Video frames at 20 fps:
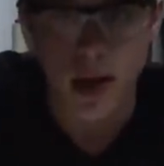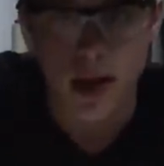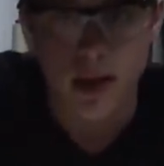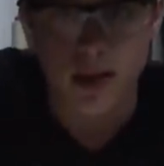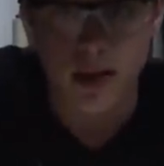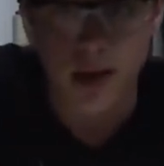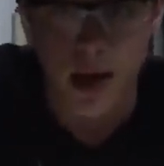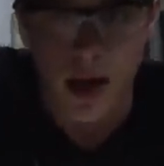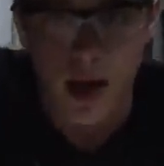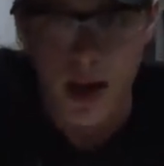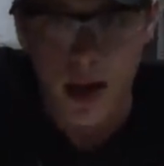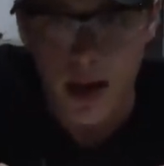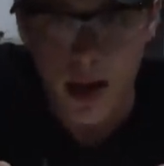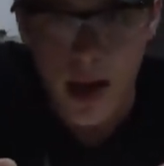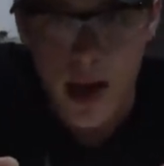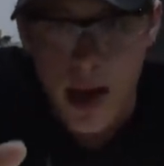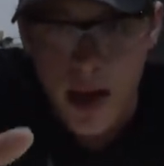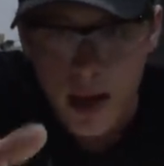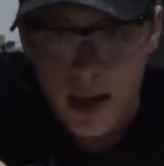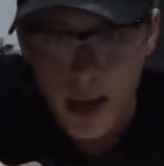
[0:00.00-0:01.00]
nice
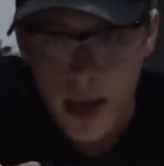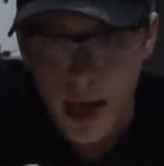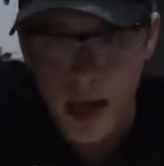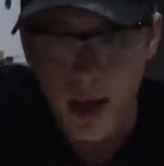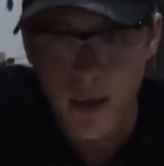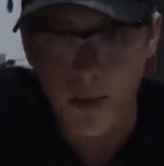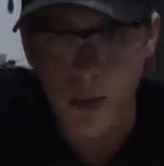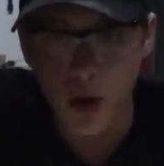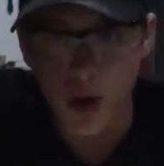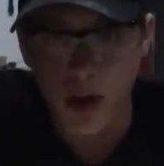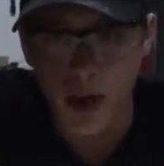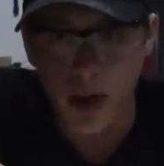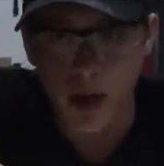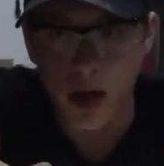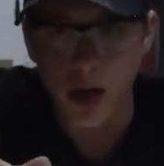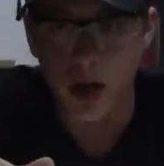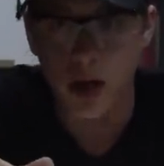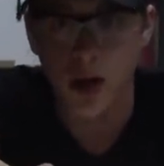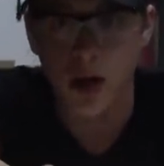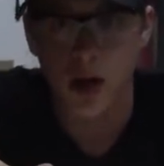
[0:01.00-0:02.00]
uh, camber in
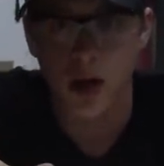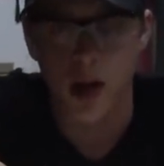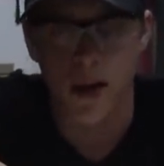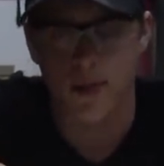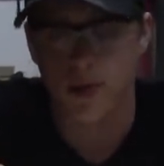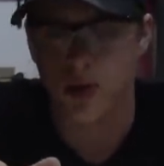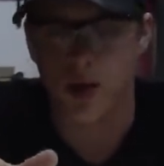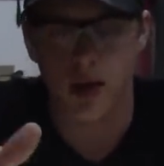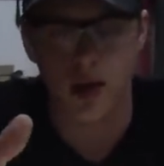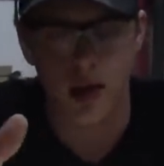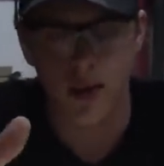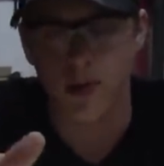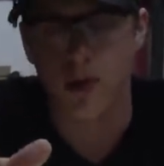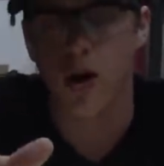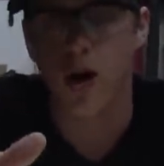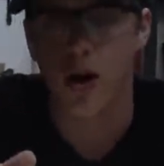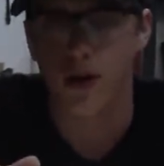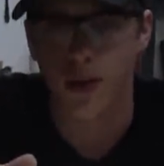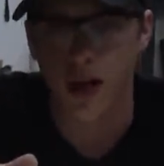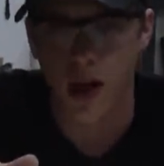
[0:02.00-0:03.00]
here. Uh, it's not camber,
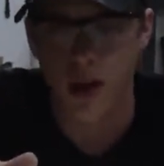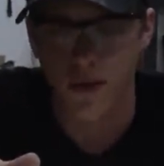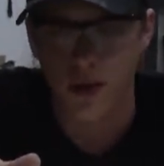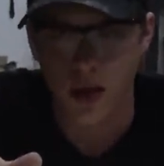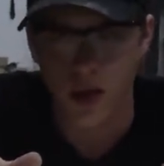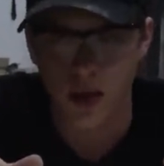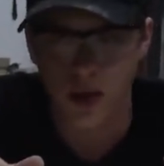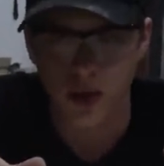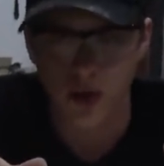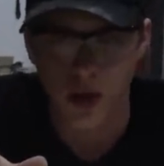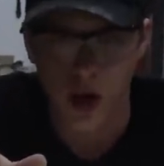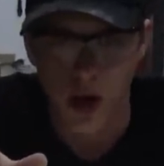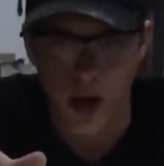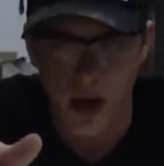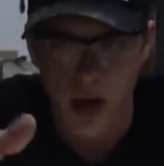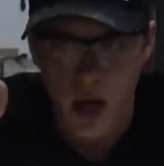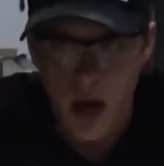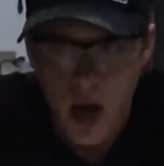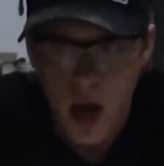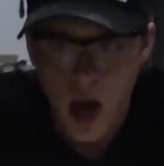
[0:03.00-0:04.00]
concave in here,
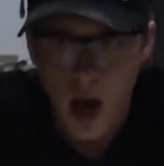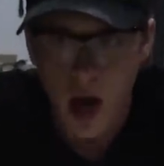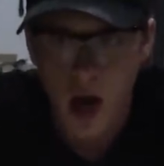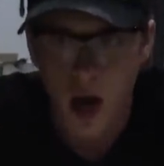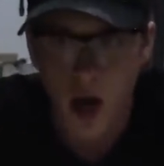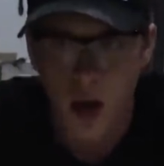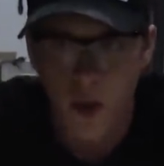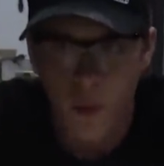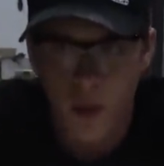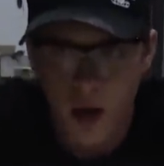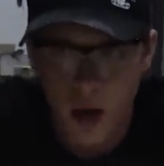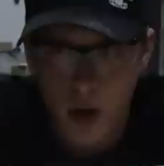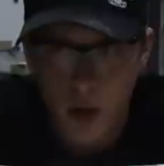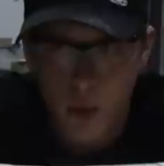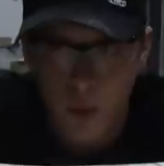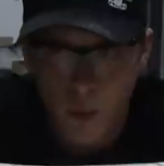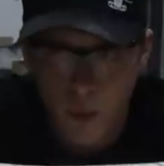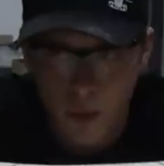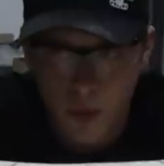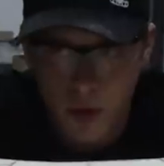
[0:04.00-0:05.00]
sorry. Uh,
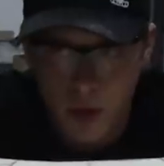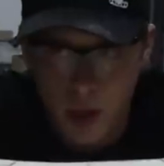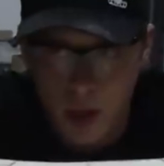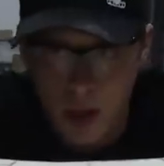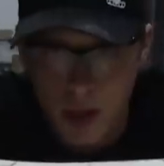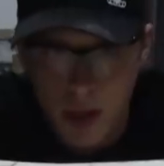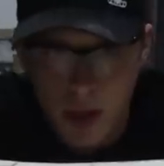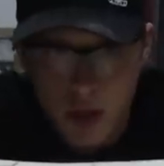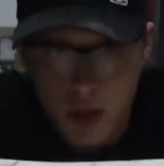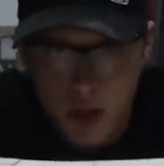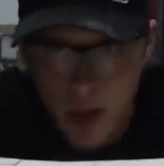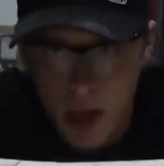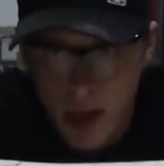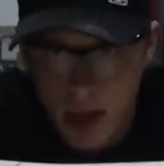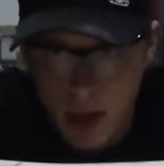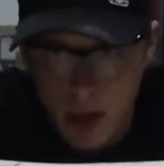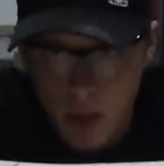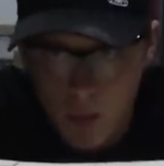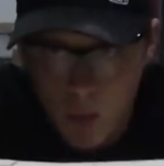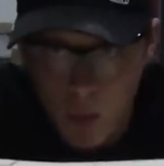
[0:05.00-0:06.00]
where the initial
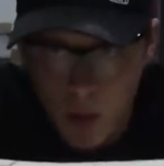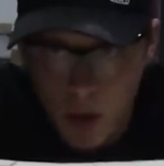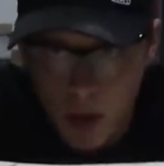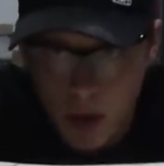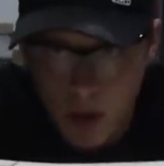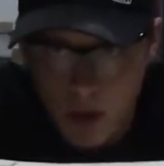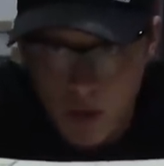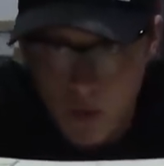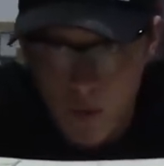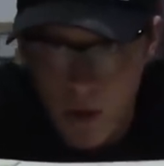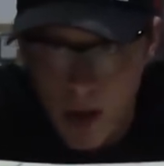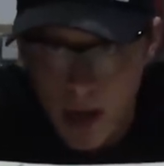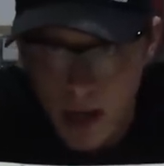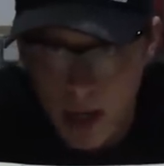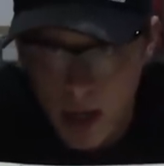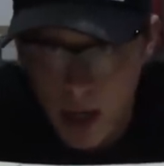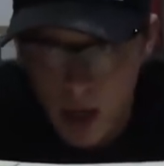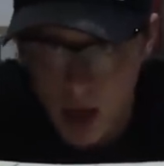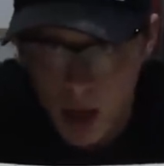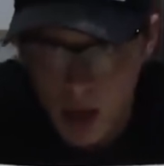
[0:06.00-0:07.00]
height was
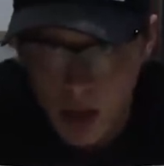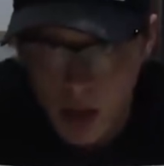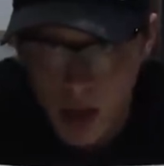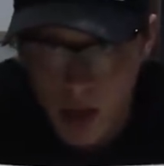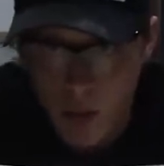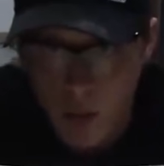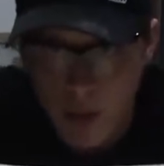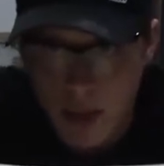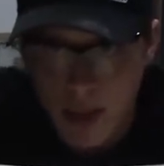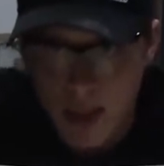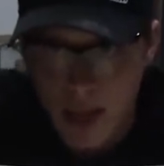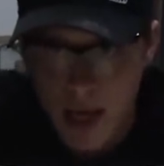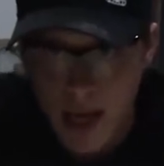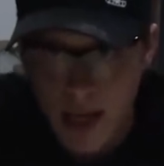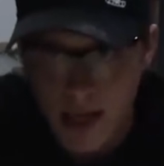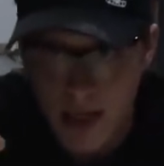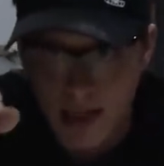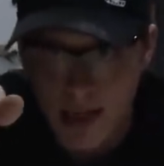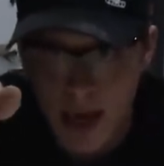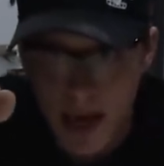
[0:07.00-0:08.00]
right here, and we
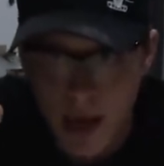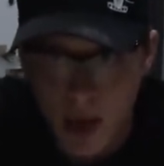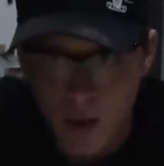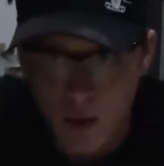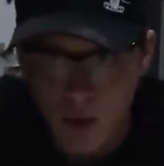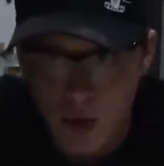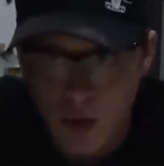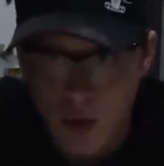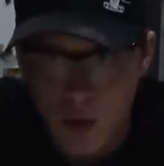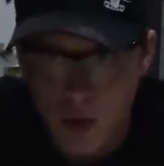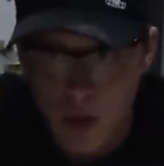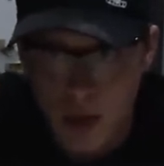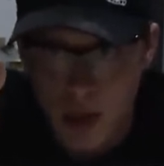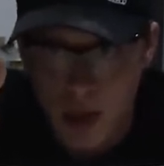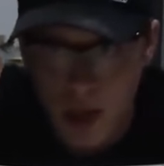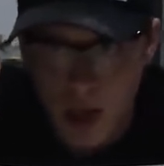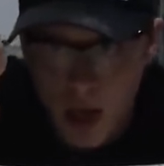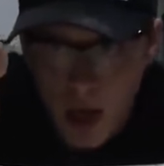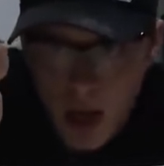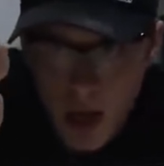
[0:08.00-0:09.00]
sanded down to
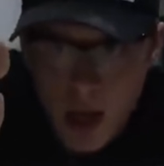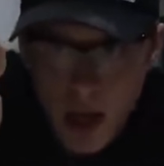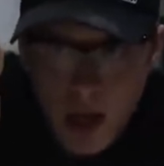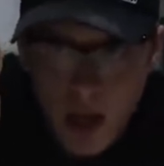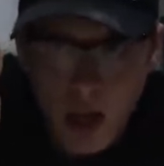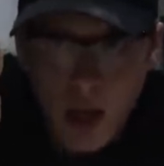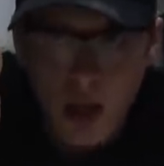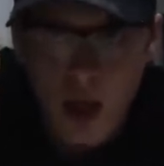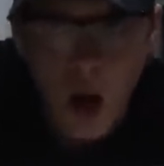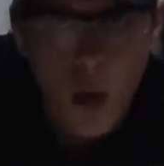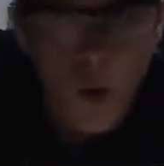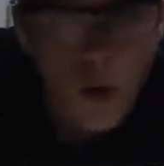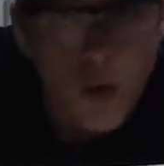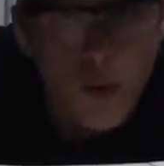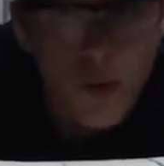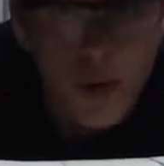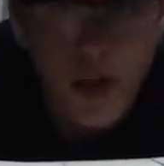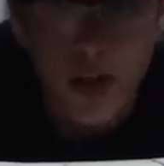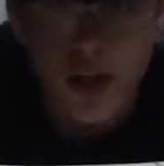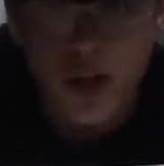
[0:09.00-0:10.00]
the lower
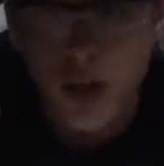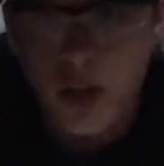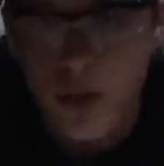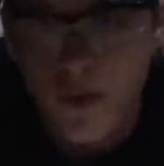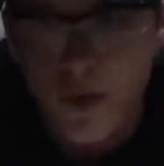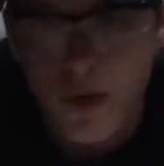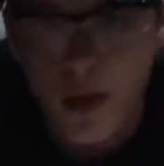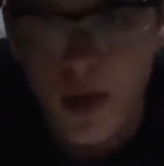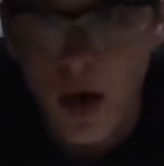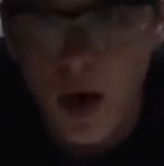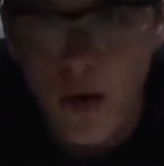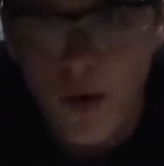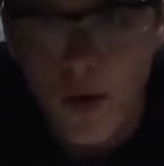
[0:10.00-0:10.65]
region of the